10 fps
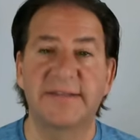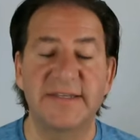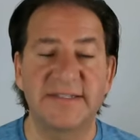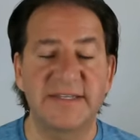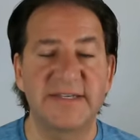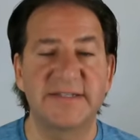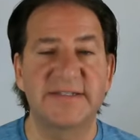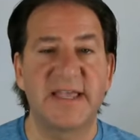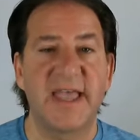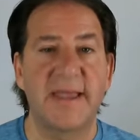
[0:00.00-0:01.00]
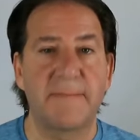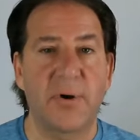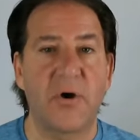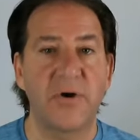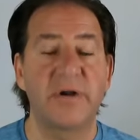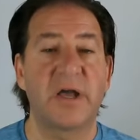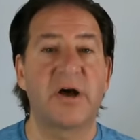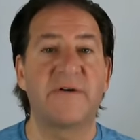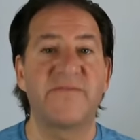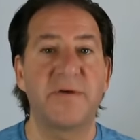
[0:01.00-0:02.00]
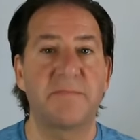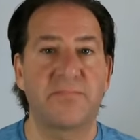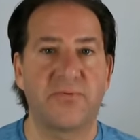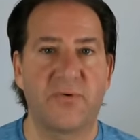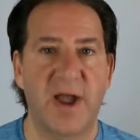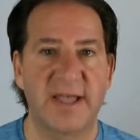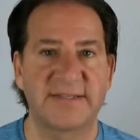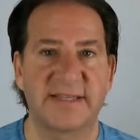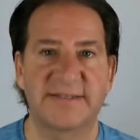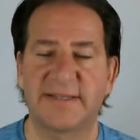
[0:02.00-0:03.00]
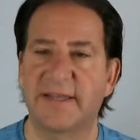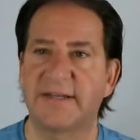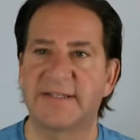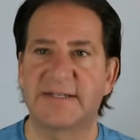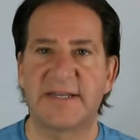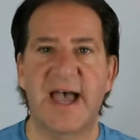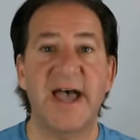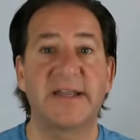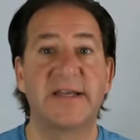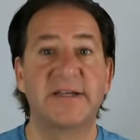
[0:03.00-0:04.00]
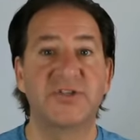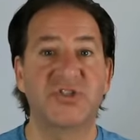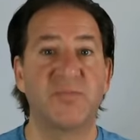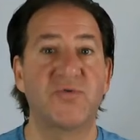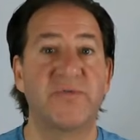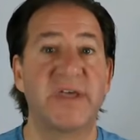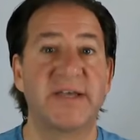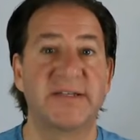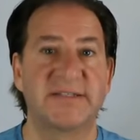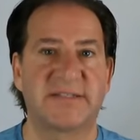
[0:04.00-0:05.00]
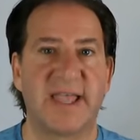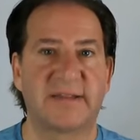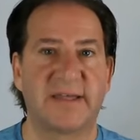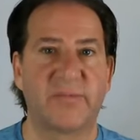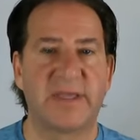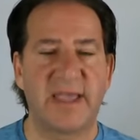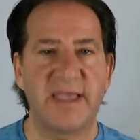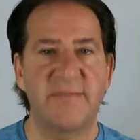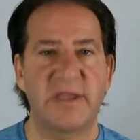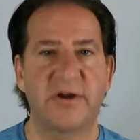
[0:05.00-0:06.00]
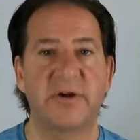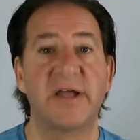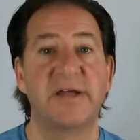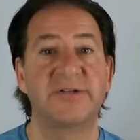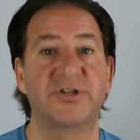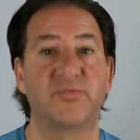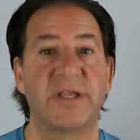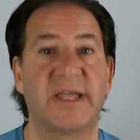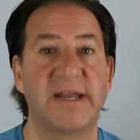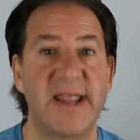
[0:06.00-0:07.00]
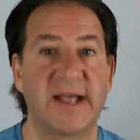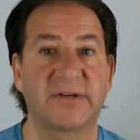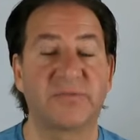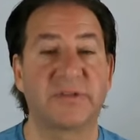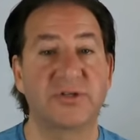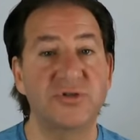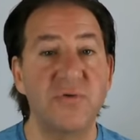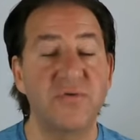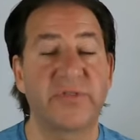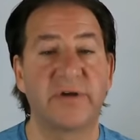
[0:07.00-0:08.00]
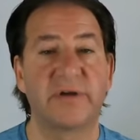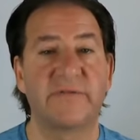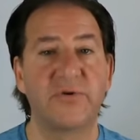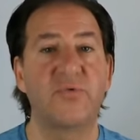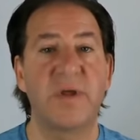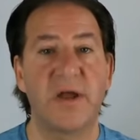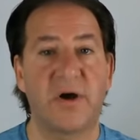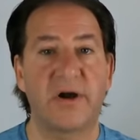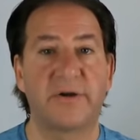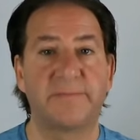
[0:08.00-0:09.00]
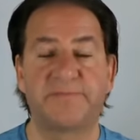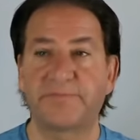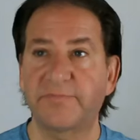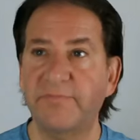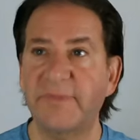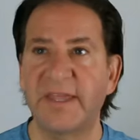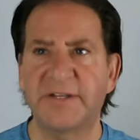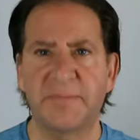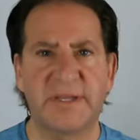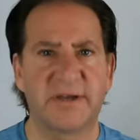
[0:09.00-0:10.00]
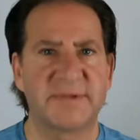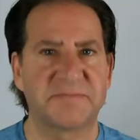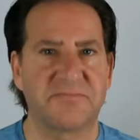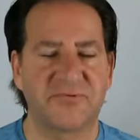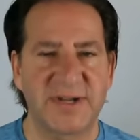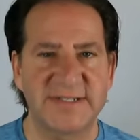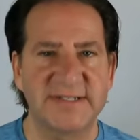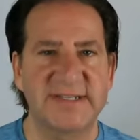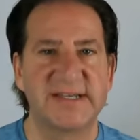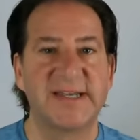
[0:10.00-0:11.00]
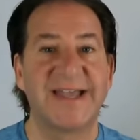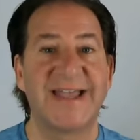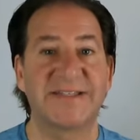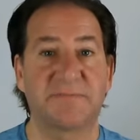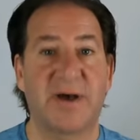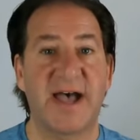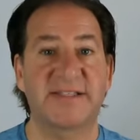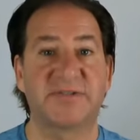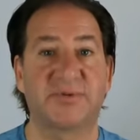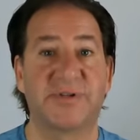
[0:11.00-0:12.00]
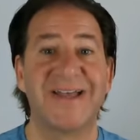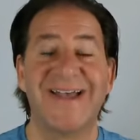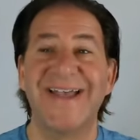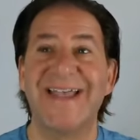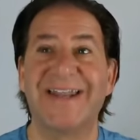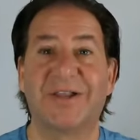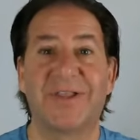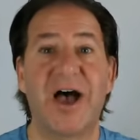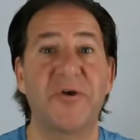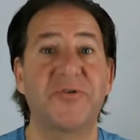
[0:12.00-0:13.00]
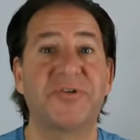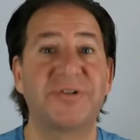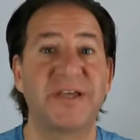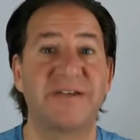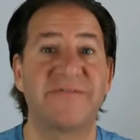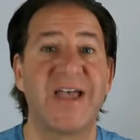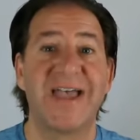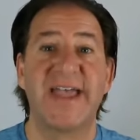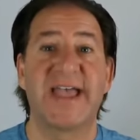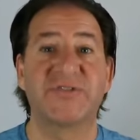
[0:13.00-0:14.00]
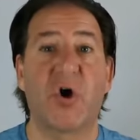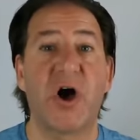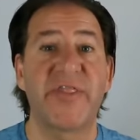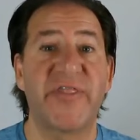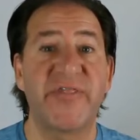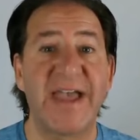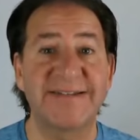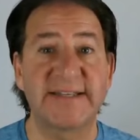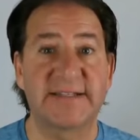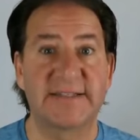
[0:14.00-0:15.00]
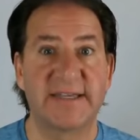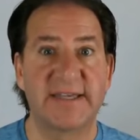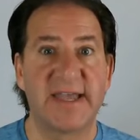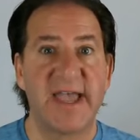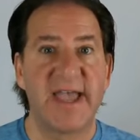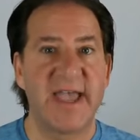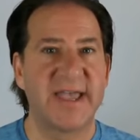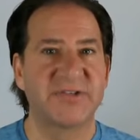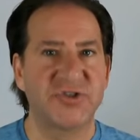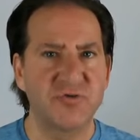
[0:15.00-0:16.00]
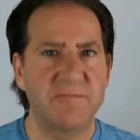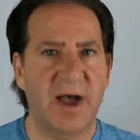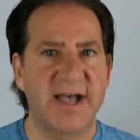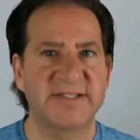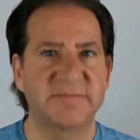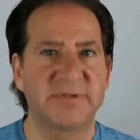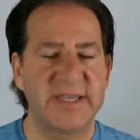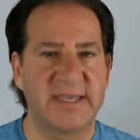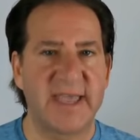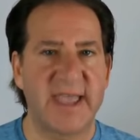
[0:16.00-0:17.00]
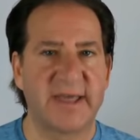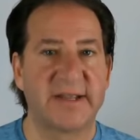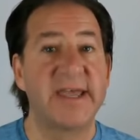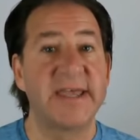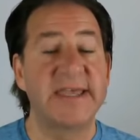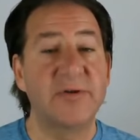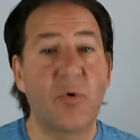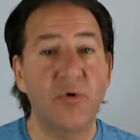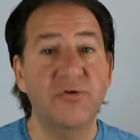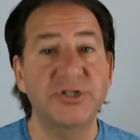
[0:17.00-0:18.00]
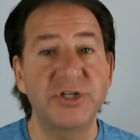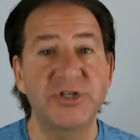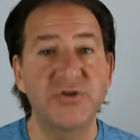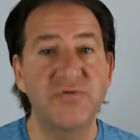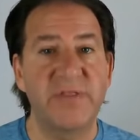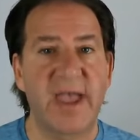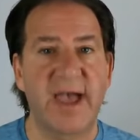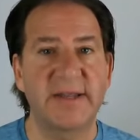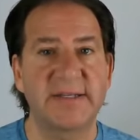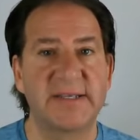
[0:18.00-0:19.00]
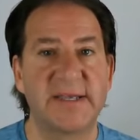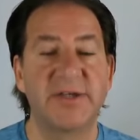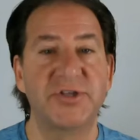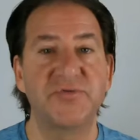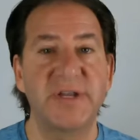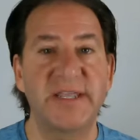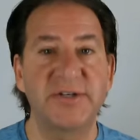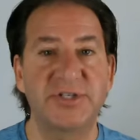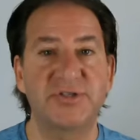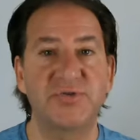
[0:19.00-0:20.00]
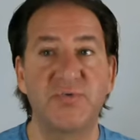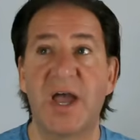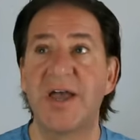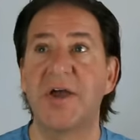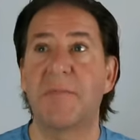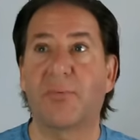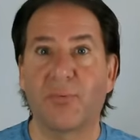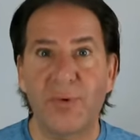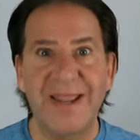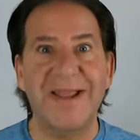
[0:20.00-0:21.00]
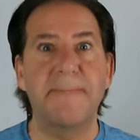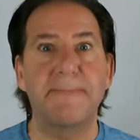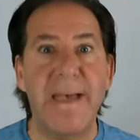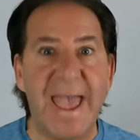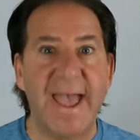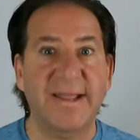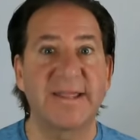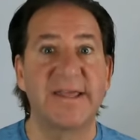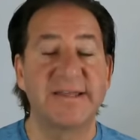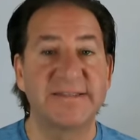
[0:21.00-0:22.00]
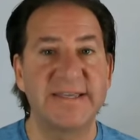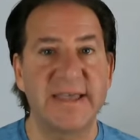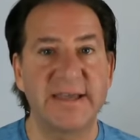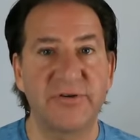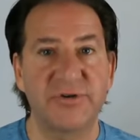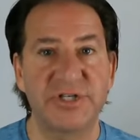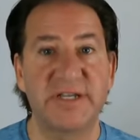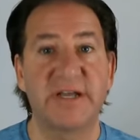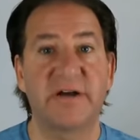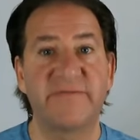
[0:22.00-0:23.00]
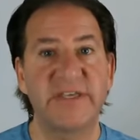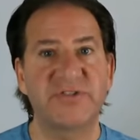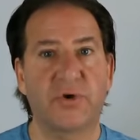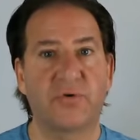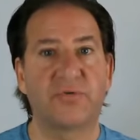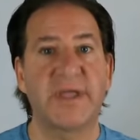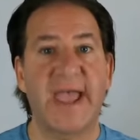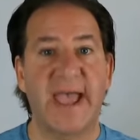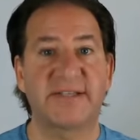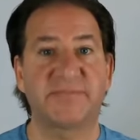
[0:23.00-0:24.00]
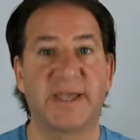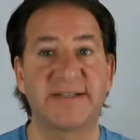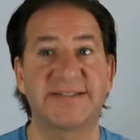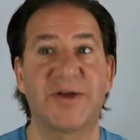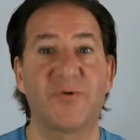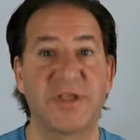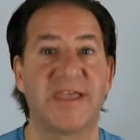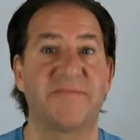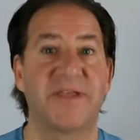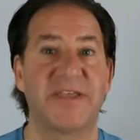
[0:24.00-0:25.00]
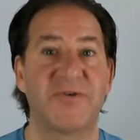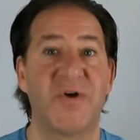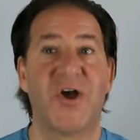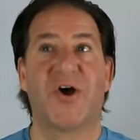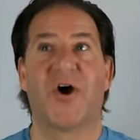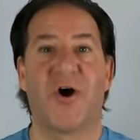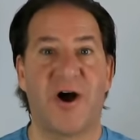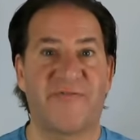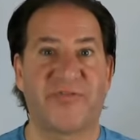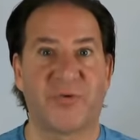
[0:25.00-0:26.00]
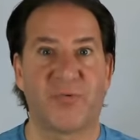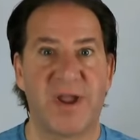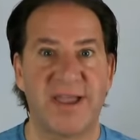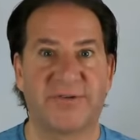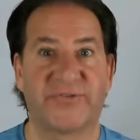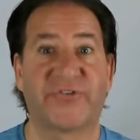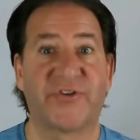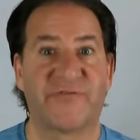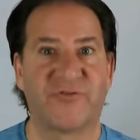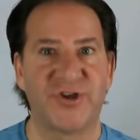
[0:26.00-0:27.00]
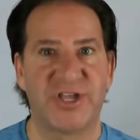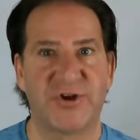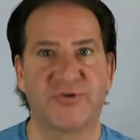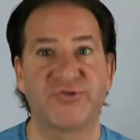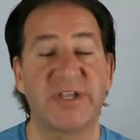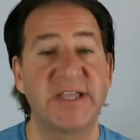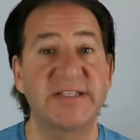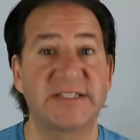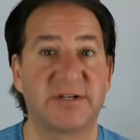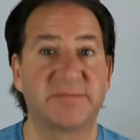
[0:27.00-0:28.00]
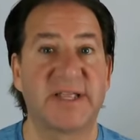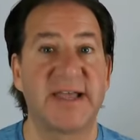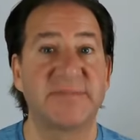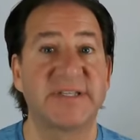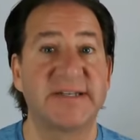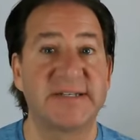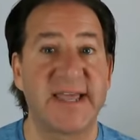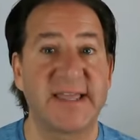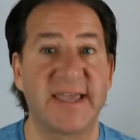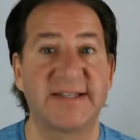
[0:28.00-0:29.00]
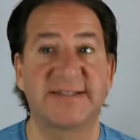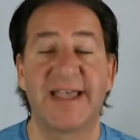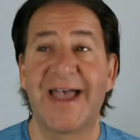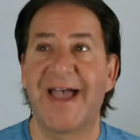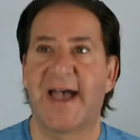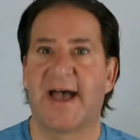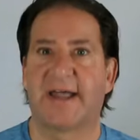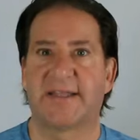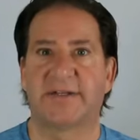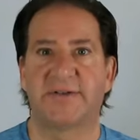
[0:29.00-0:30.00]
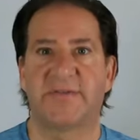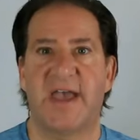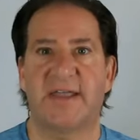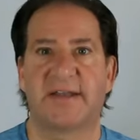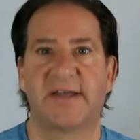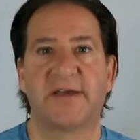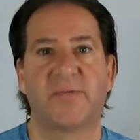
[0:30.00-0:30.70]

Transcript: This is a part of the process. It is not smooth sailing. We came here to reconnect with the truth of who we are and to become as present as possible and allow you to live as authentically as you possibly can. In order to do that, you need to bring back the energy of these old aspects that were keeping you off the rails for years and sometimes decades. How do you do that?